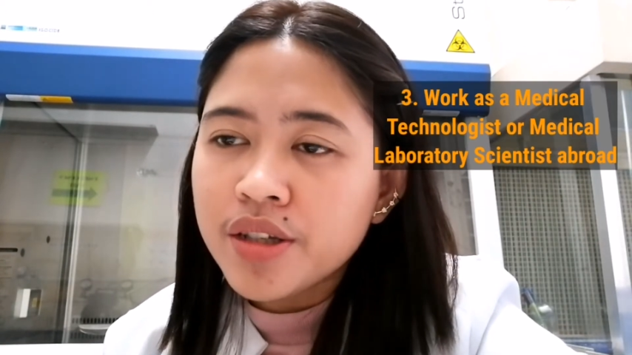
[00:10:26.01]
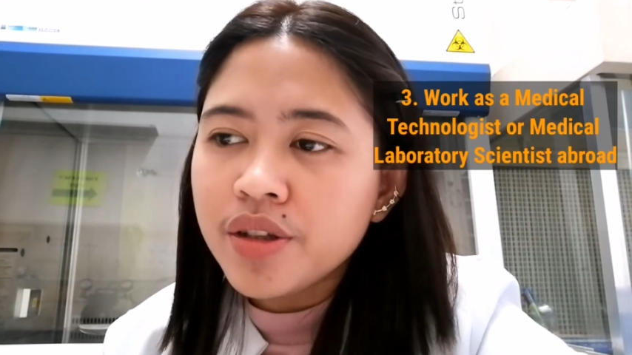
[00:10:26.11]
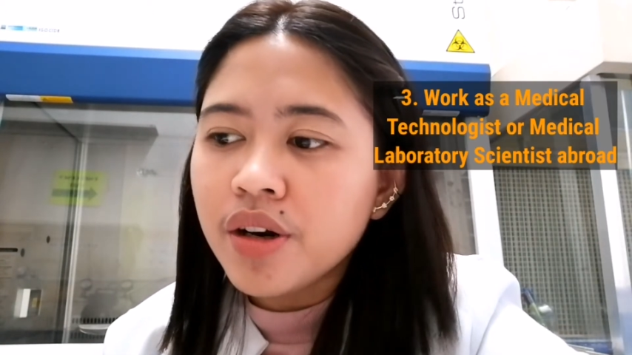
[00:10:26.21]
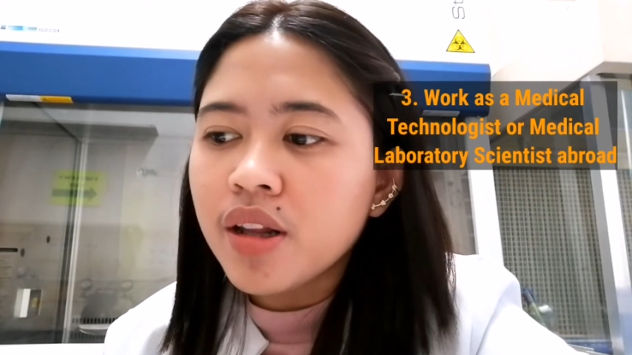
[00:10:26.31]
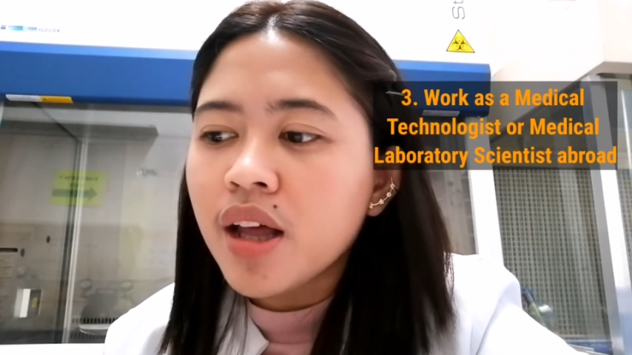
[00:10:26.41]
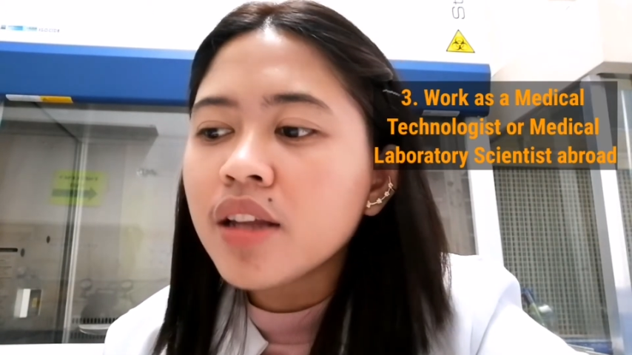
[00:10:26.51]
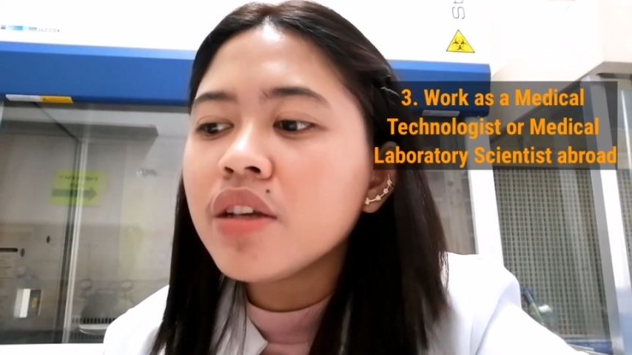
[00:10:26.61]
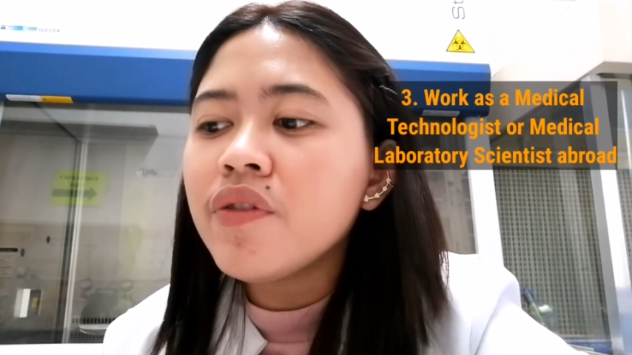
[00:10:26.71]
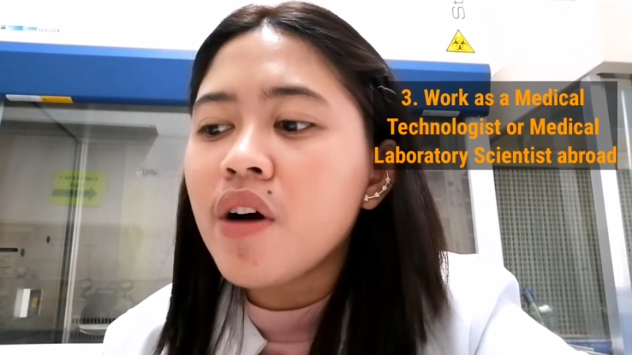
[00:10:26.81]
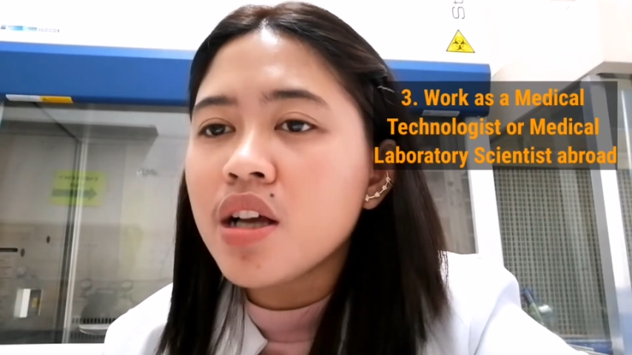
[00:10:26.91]
There are a lot
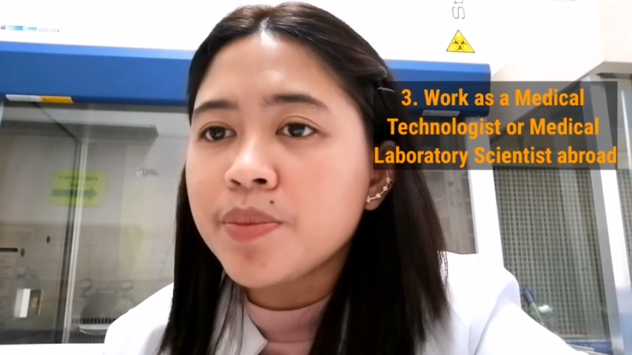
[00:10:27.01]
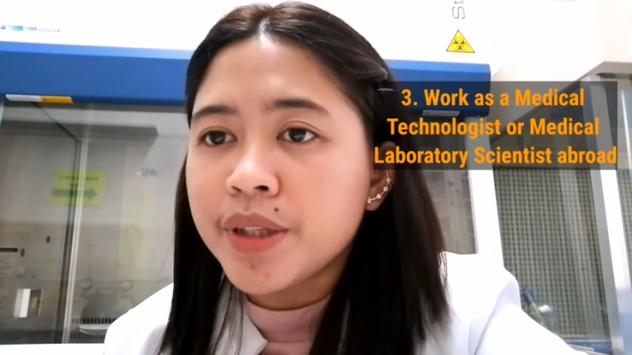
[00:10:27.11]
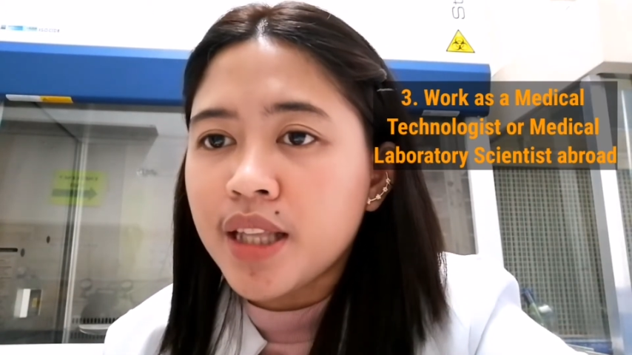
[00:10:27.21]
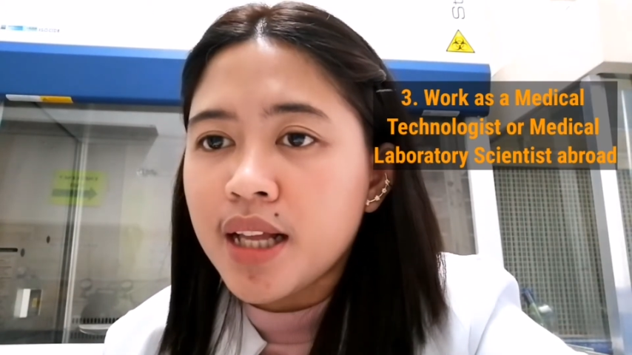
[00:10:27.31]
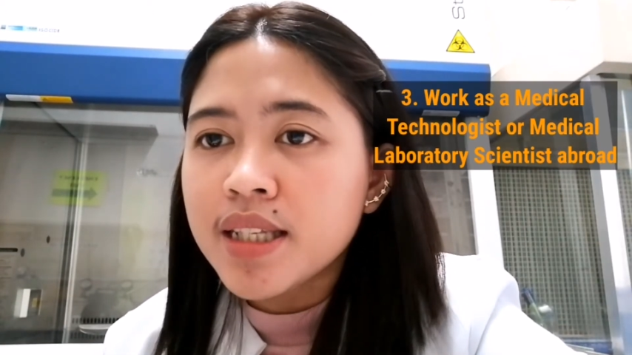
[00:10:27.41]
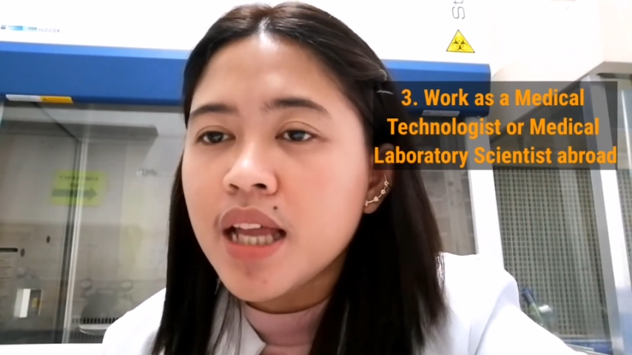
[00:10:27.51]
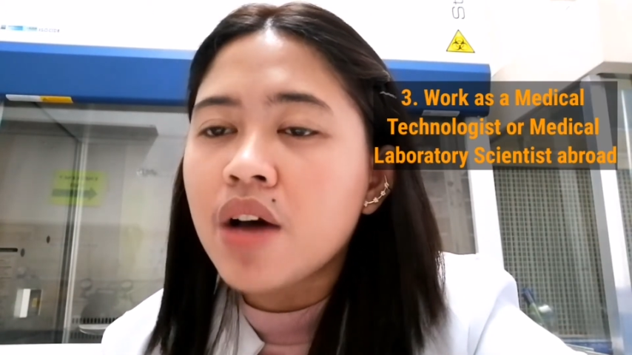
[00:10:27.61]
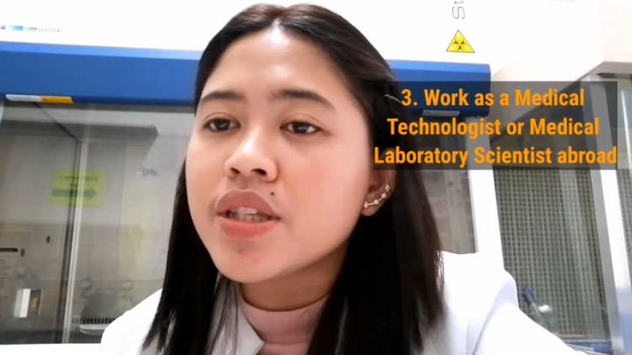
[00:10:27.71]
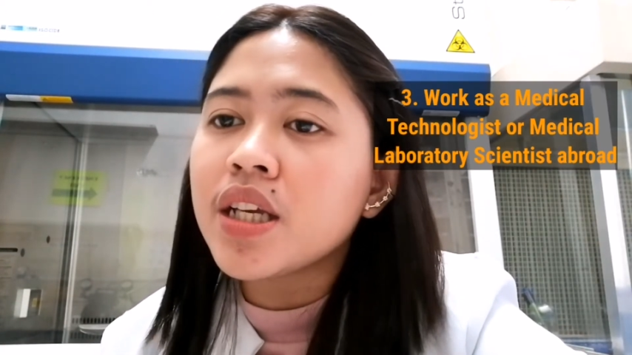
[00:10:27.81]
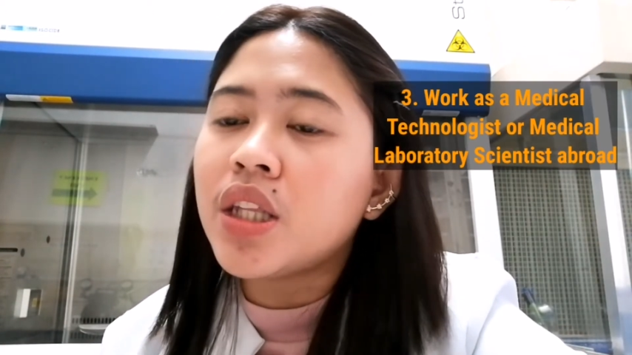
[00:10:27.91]
of hospitals
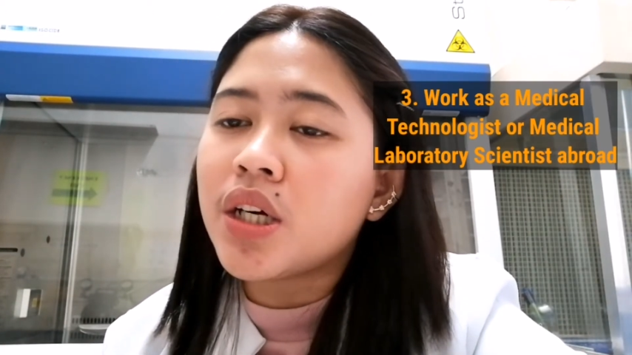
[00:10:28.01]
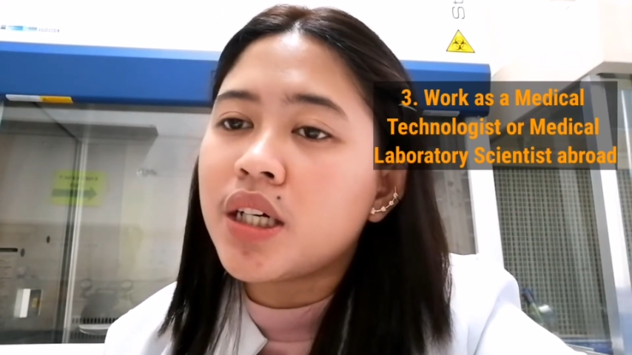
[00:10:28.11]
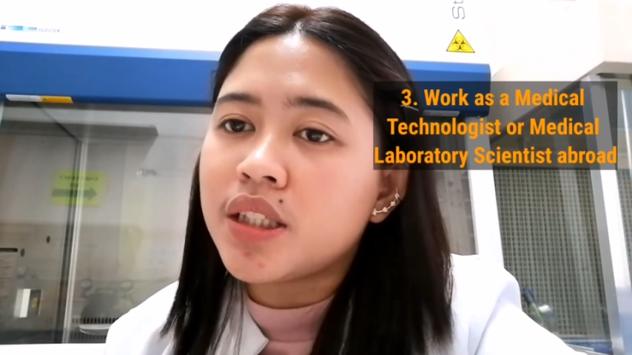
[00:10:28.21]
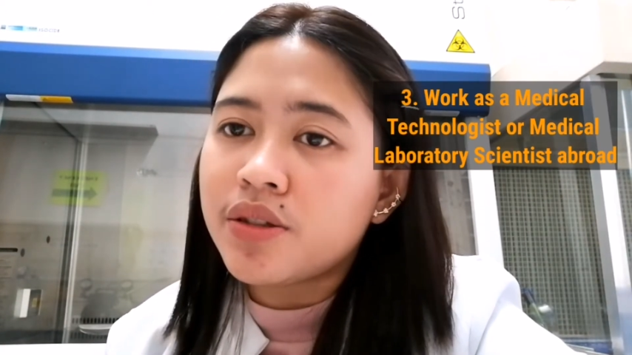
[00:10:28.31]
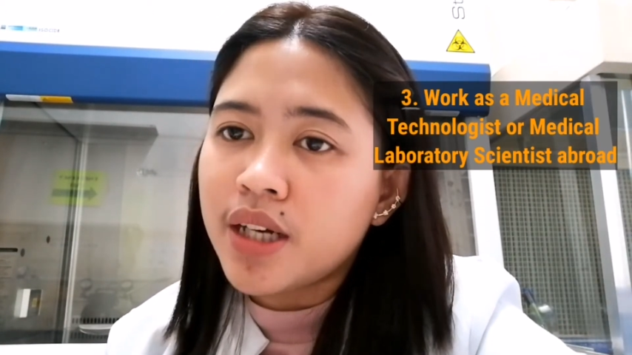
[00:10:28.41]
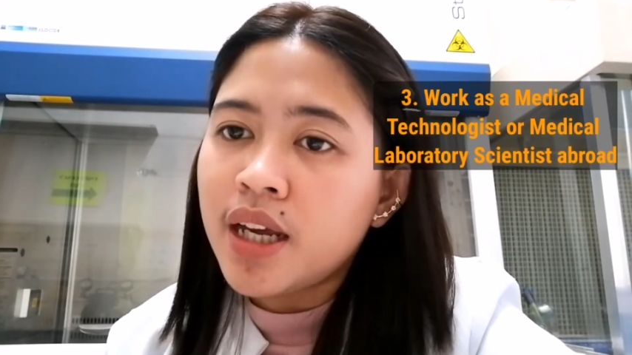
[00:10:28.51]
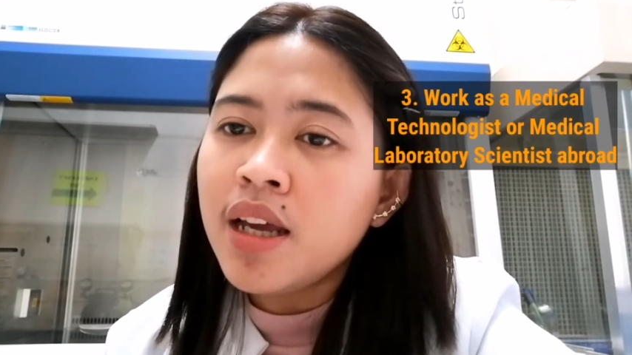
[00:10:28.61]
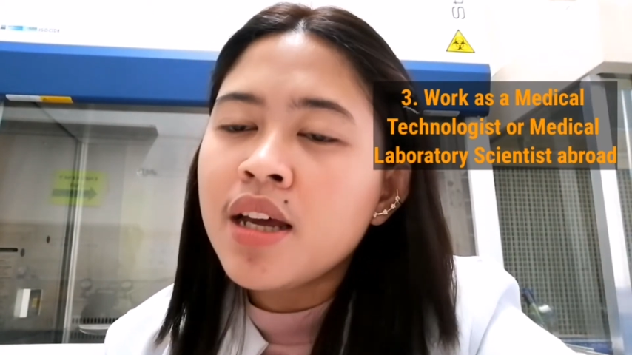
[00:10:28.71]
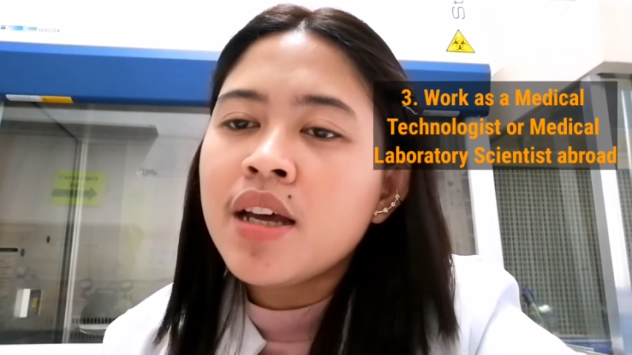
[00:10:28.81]
outside the country